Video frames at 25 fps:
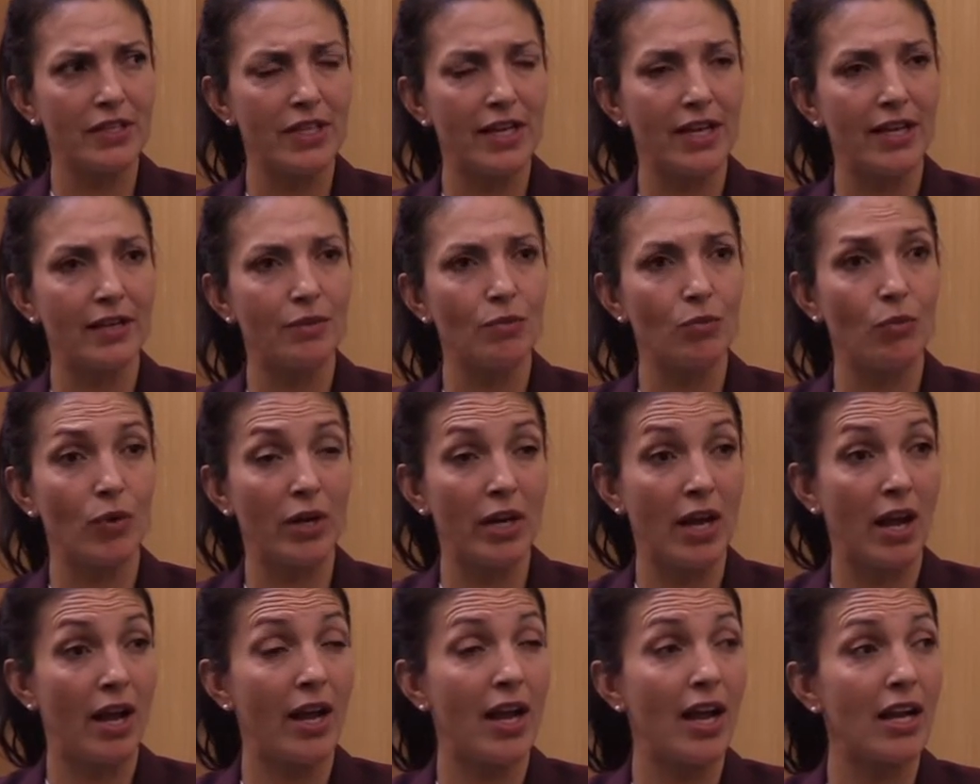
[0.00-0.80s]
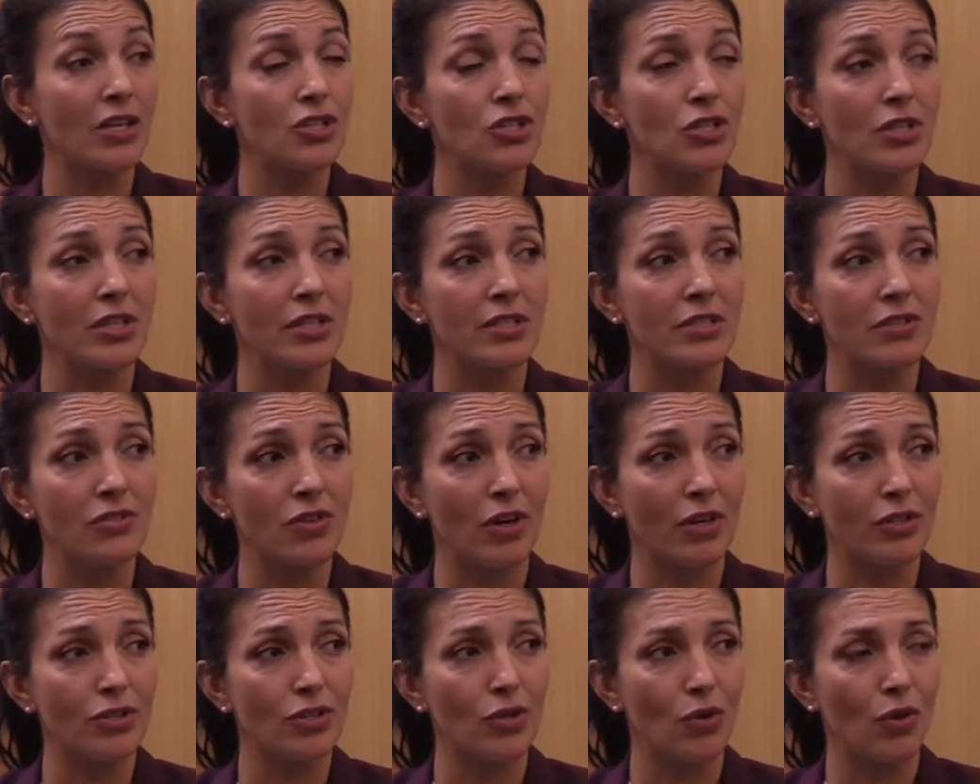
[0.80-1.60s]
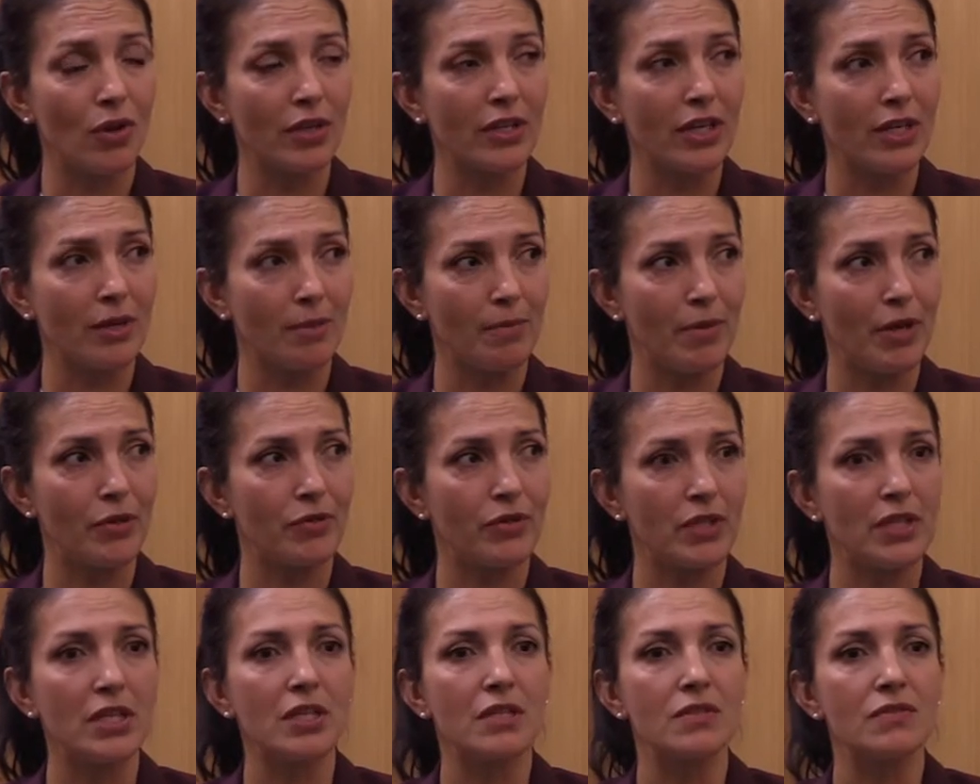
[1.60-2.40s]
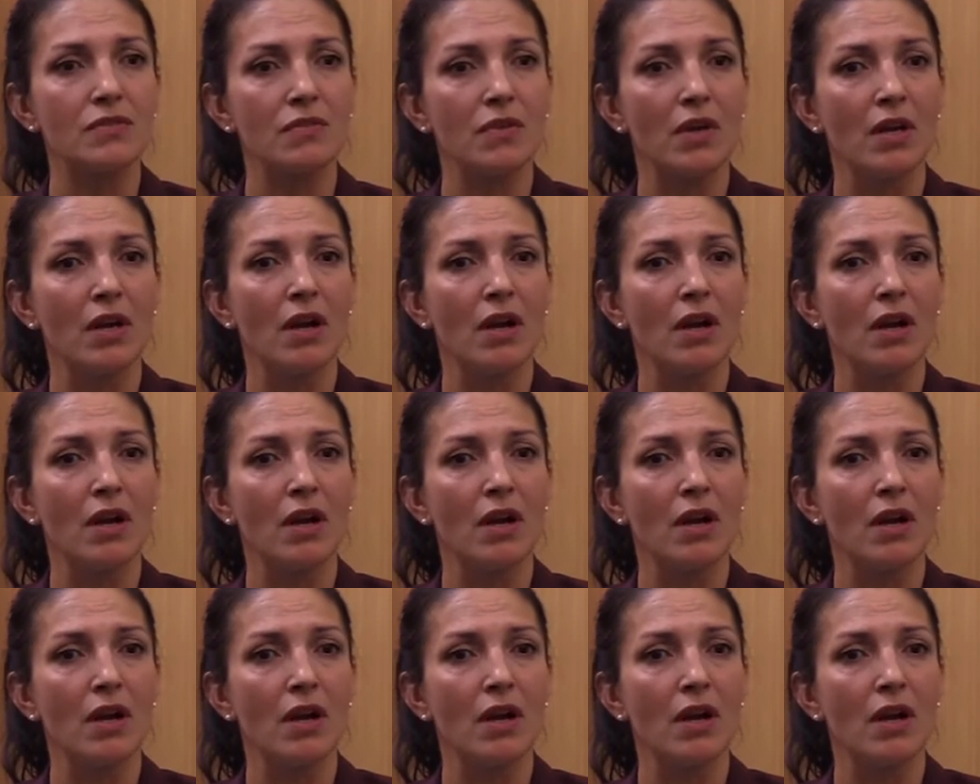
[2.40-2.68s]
that when I actually start talking about these,